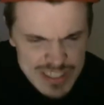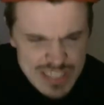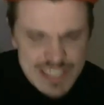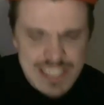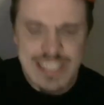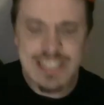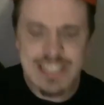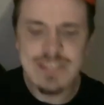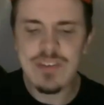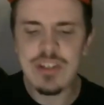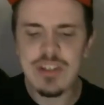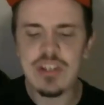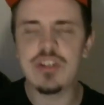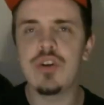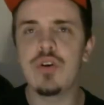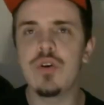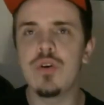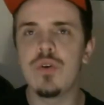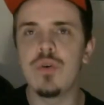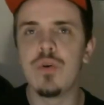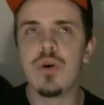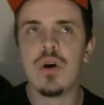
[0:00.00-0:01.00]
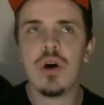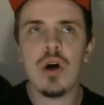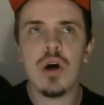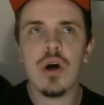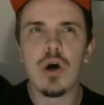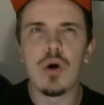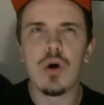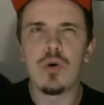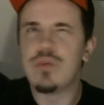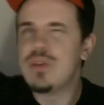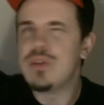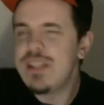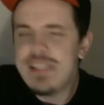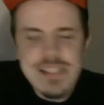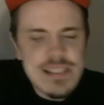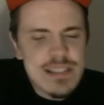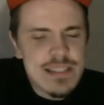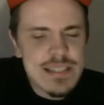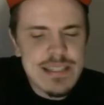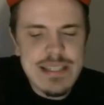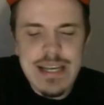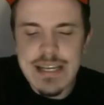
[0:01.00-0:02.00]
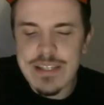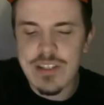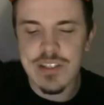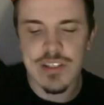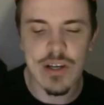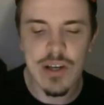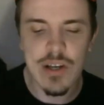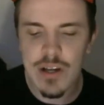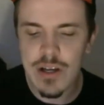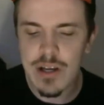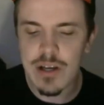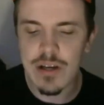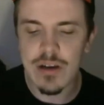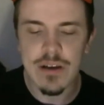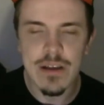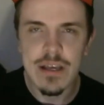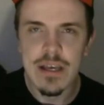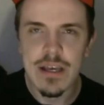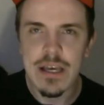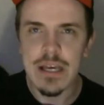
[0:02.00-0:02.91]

the TV show or listen to that song.